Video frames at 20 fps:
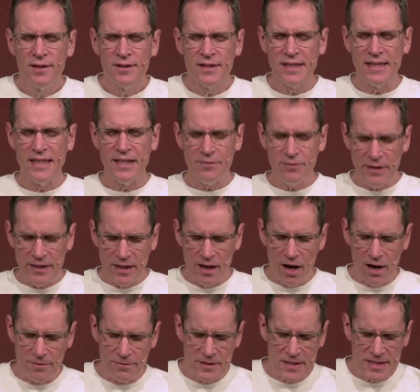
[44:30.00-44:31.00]
the giving
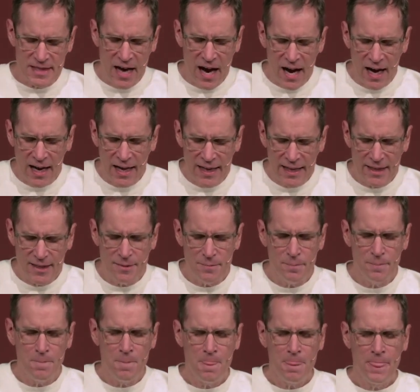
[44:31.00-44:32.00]
of
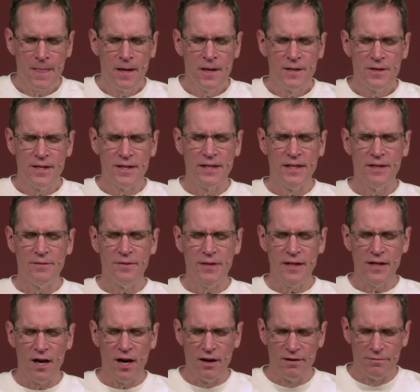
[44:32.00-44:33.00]
time, the
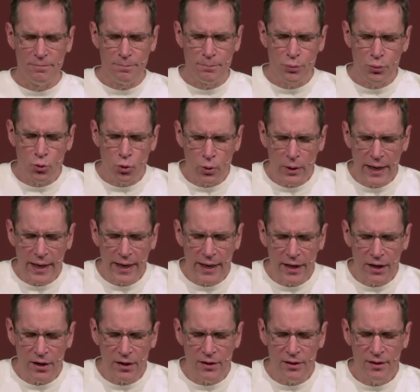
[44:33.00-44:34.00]
giving of
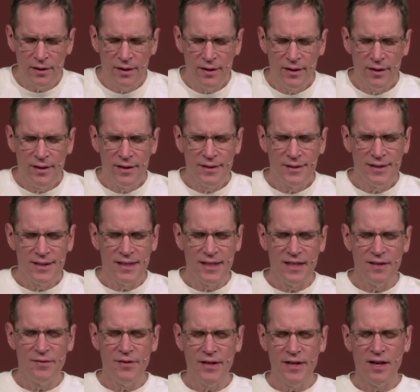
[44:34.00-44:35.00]
prayer, the
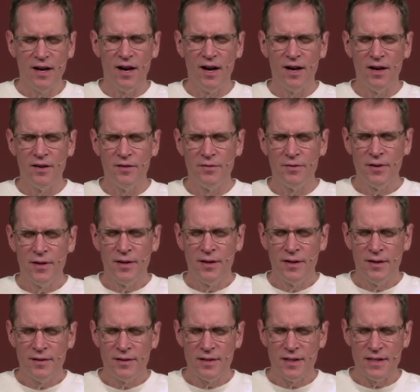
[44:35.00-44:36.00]
giving of
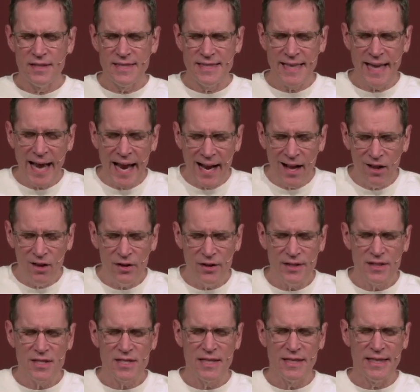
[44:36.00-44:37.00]
the
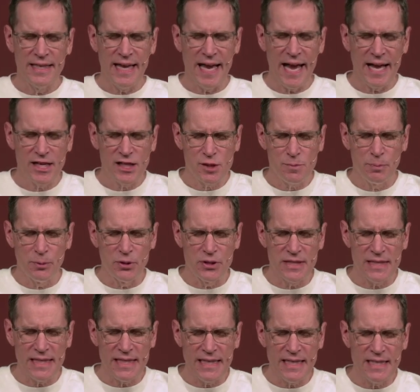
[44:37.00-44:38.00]
talents and the
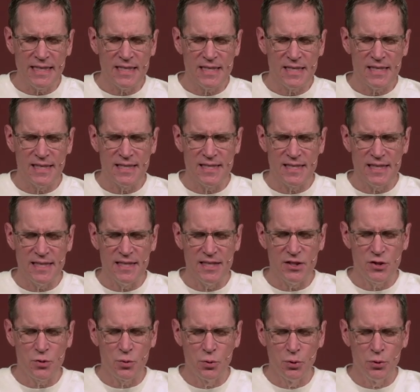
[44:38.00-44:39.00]
expertise that's in
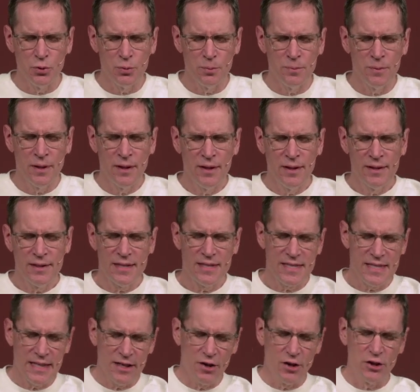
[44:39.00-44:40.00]
this room,
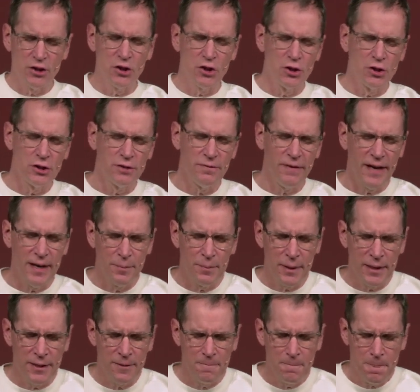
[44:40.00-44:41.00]
that's in our church
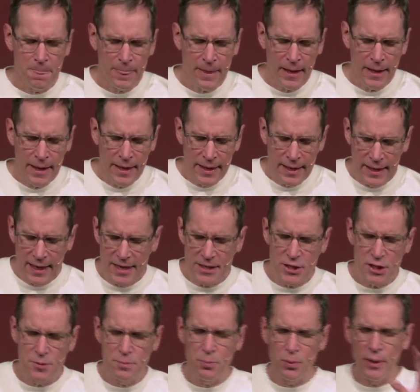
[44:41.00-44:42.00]
family. And I
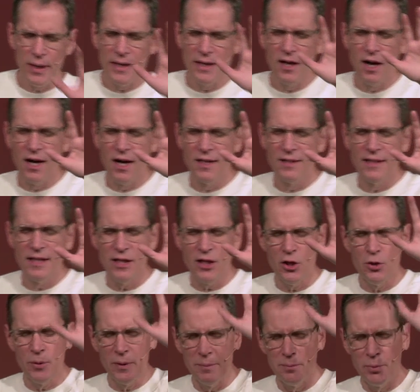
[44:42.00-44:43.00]
just pray, God, that
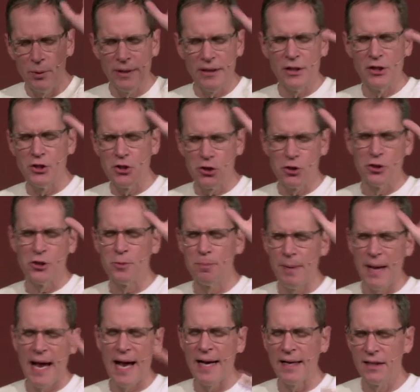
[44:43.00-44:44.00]
you would bring the church
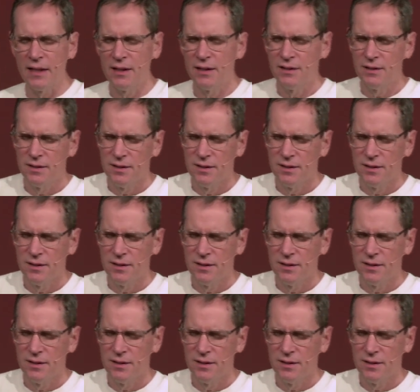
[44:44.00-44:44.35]
back.